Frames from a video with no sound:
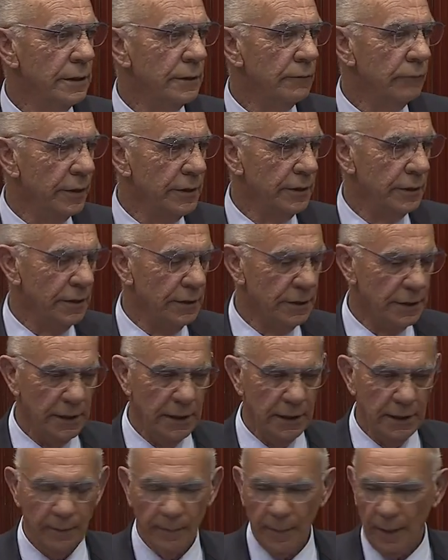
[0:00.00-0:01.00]

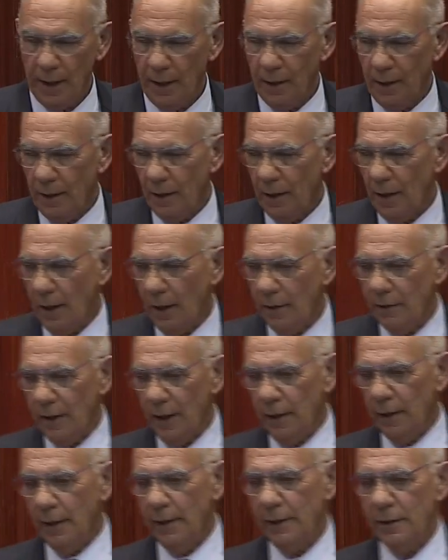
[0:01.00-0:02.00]
residency, and
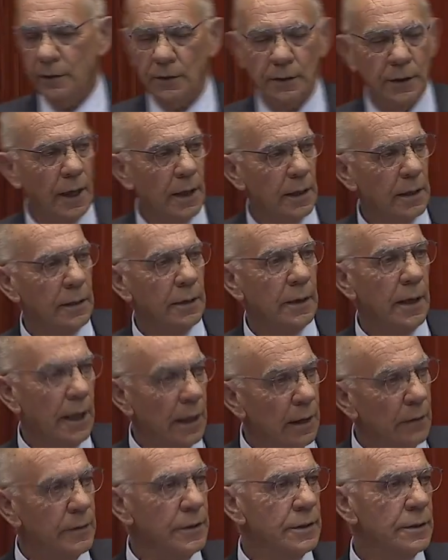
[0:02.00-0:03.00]
that lady today
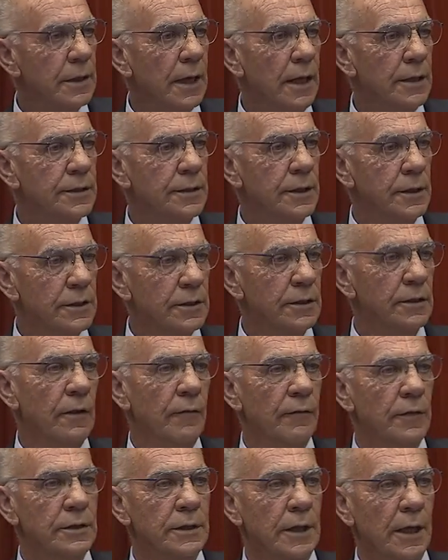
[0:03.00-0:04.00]
now is a citizen
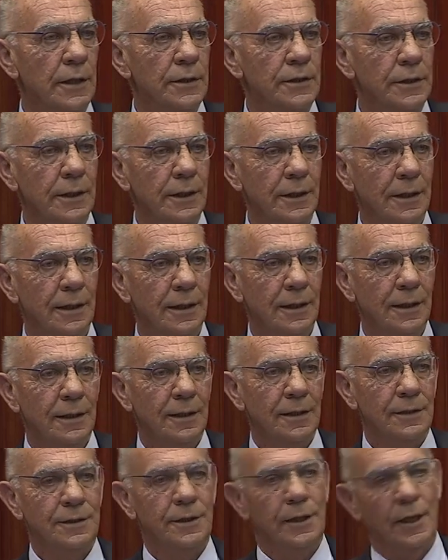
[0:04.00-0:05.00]
of this country.
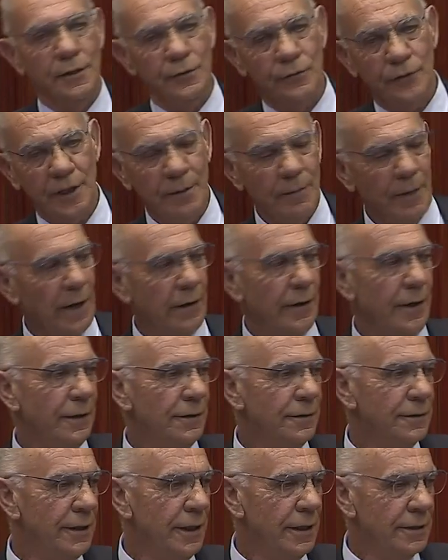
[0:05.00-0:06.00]
She has
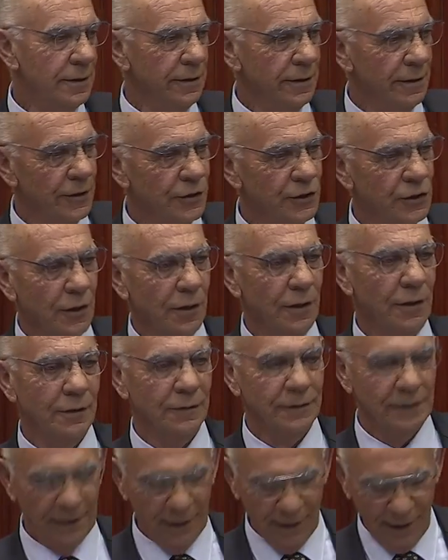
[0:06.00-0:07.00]
remarried, she has another
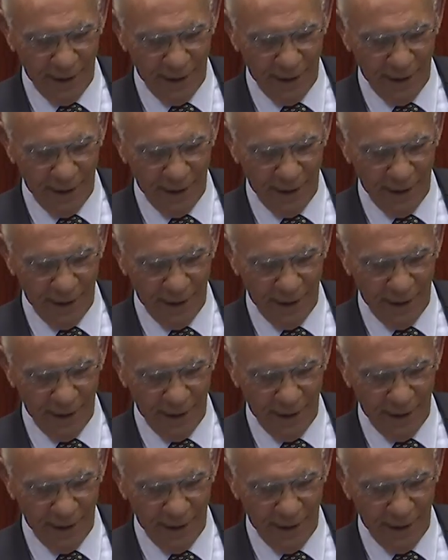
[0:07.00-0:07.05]
child,